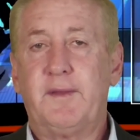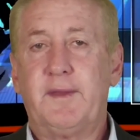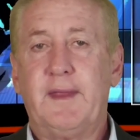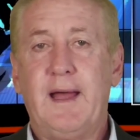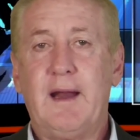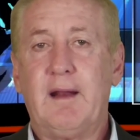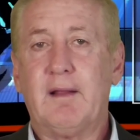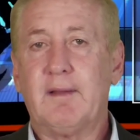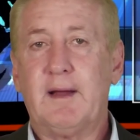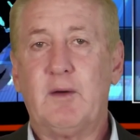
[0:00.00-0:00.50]

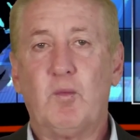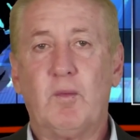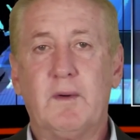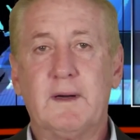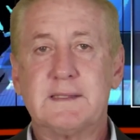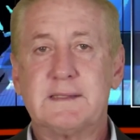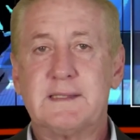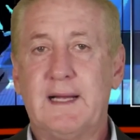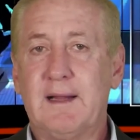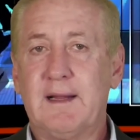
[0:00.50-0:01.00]

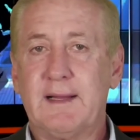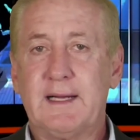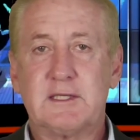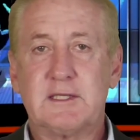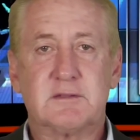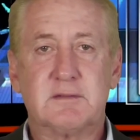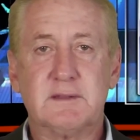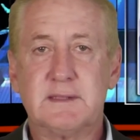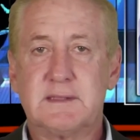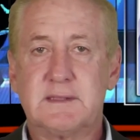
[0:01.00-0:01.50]
Where's that
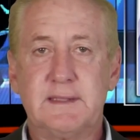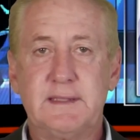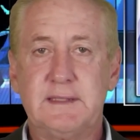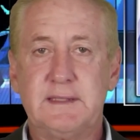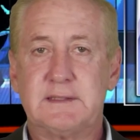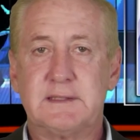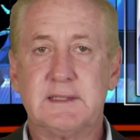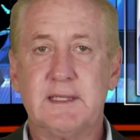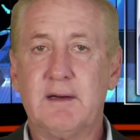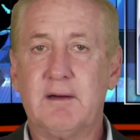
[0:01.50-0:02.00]

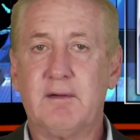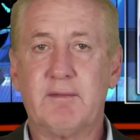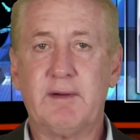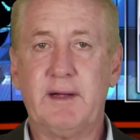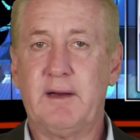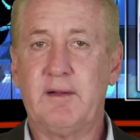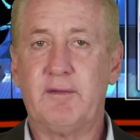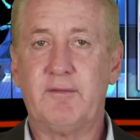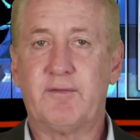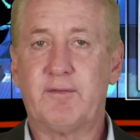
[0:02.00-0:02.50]
electricity
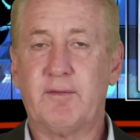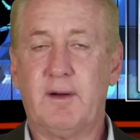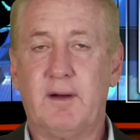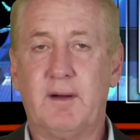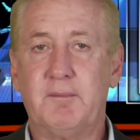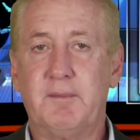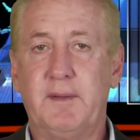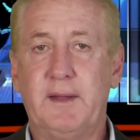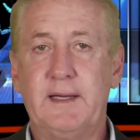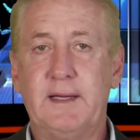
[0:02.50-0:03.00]
generated
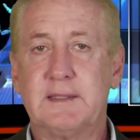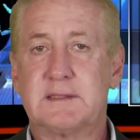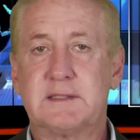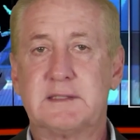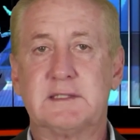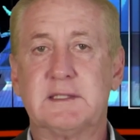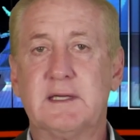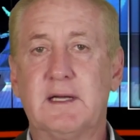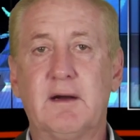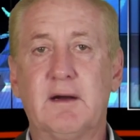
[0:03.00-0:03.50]
from? It's
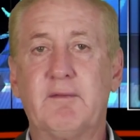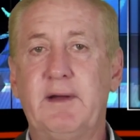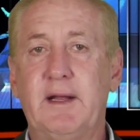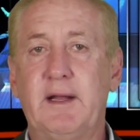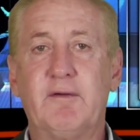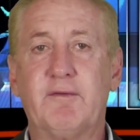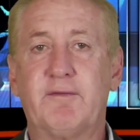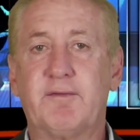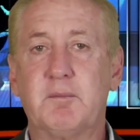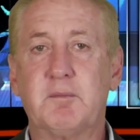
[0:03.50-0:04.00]

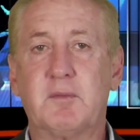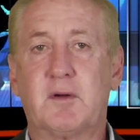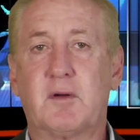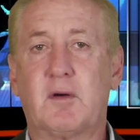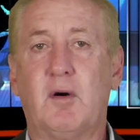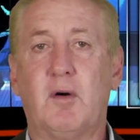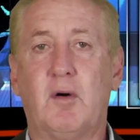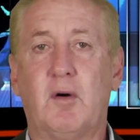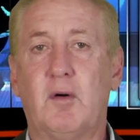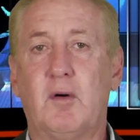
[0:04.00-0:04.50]
generated from
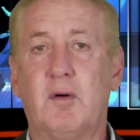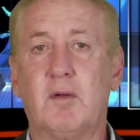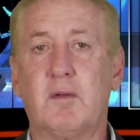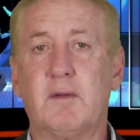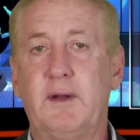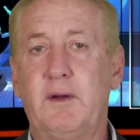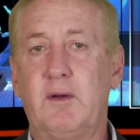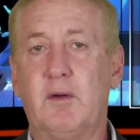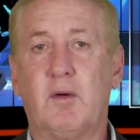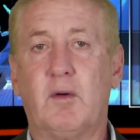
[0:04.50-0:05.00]

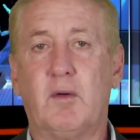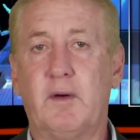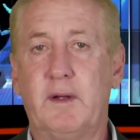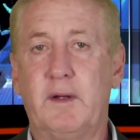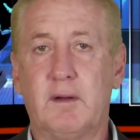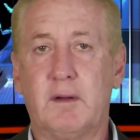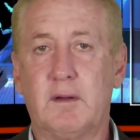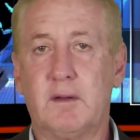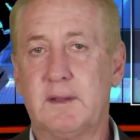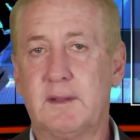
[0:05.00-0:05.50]
coal and
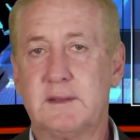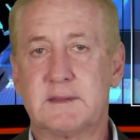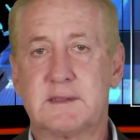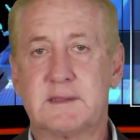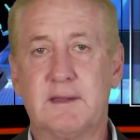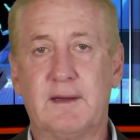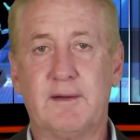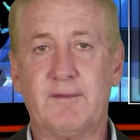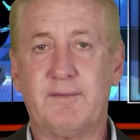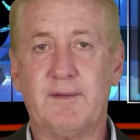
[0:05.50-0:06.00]
oil and
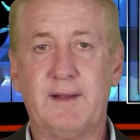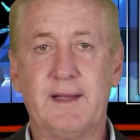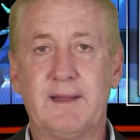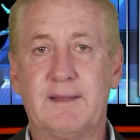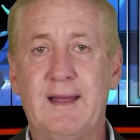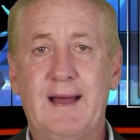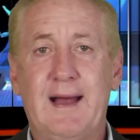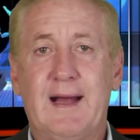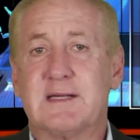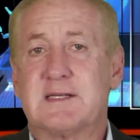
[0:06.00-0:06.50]
stuff
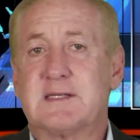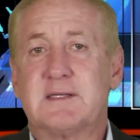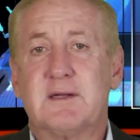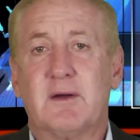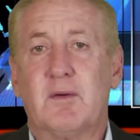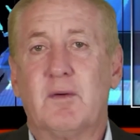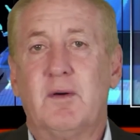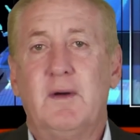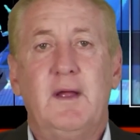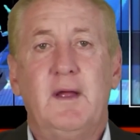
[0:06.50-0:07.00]
like that.
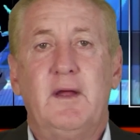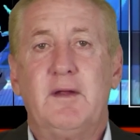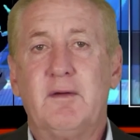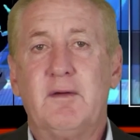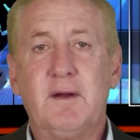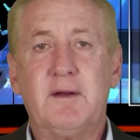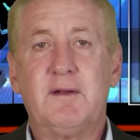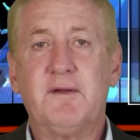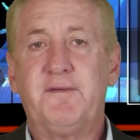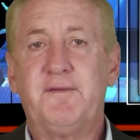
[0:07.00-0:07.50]
So
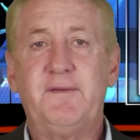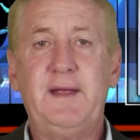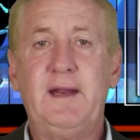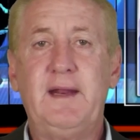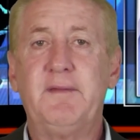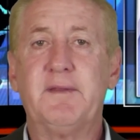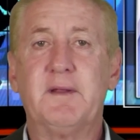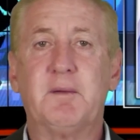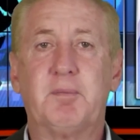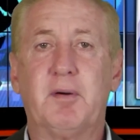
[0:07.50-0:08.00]
you're
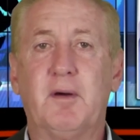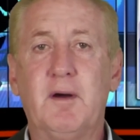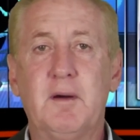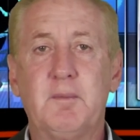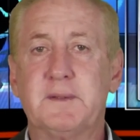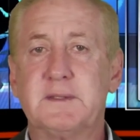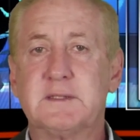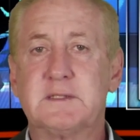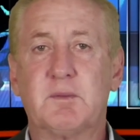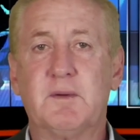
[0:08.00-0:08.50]
defeating the
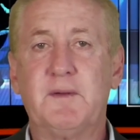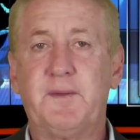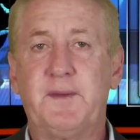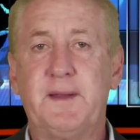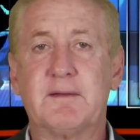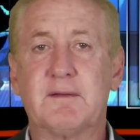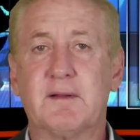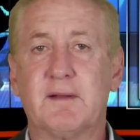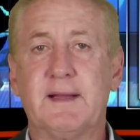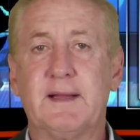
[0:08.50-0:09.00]
purpose with
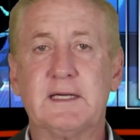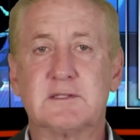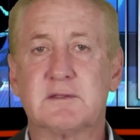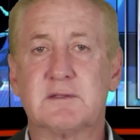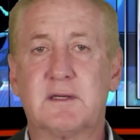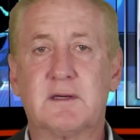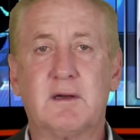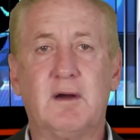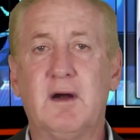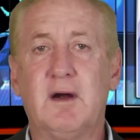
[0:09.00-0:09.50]
these
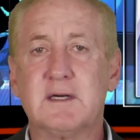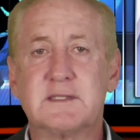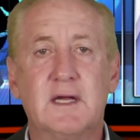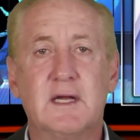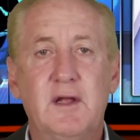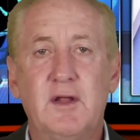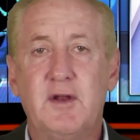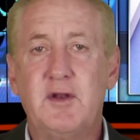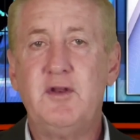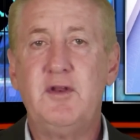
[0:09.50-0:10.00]
electric cars.
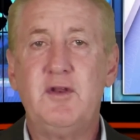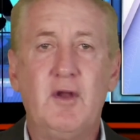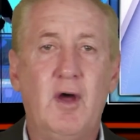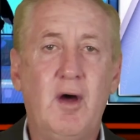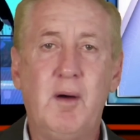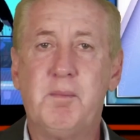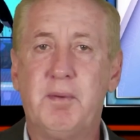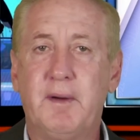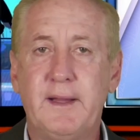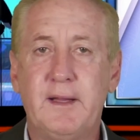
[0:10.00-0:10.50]

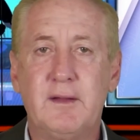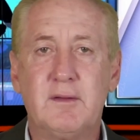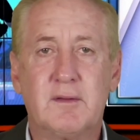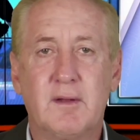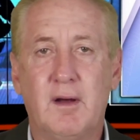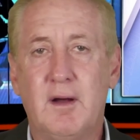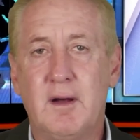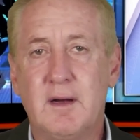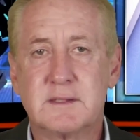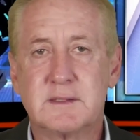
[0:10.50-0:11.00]
Nobody
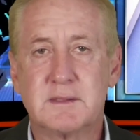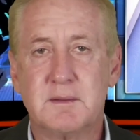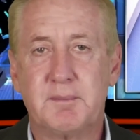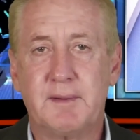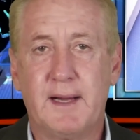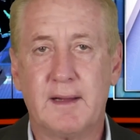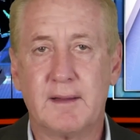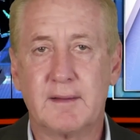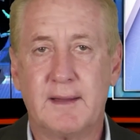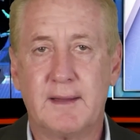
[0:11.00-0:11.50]
talks
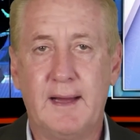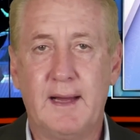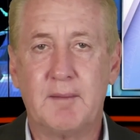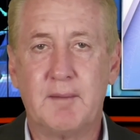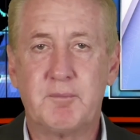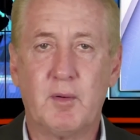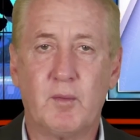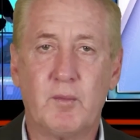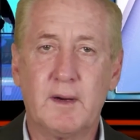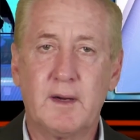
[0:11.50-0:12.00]
about
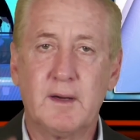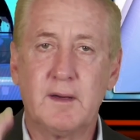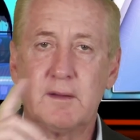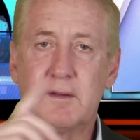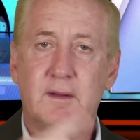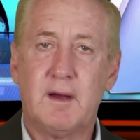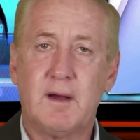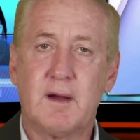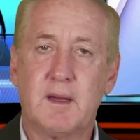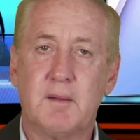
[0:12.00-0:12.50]
that, but we're going
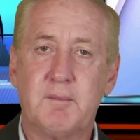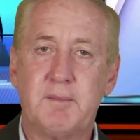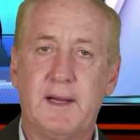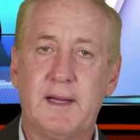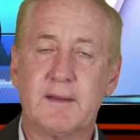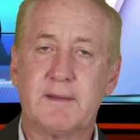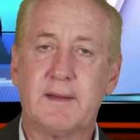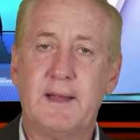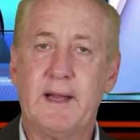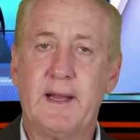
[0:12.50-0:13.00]
to talk
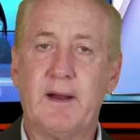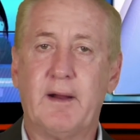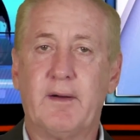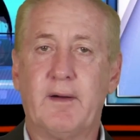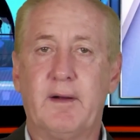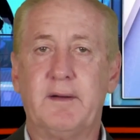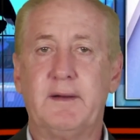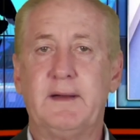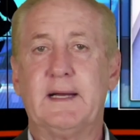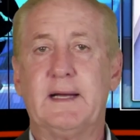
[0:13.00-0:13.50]
about that
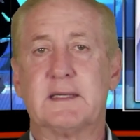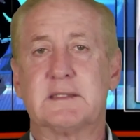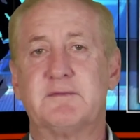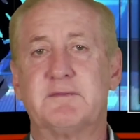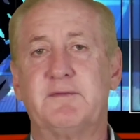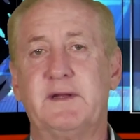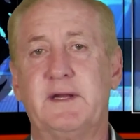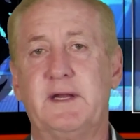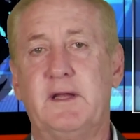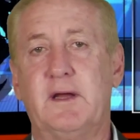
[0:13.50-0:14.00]
in our next
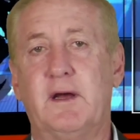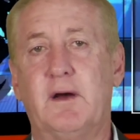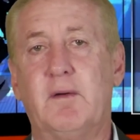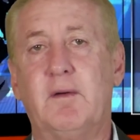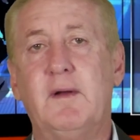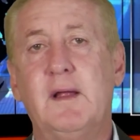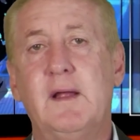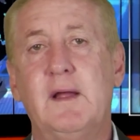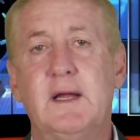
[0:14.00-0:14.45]
video.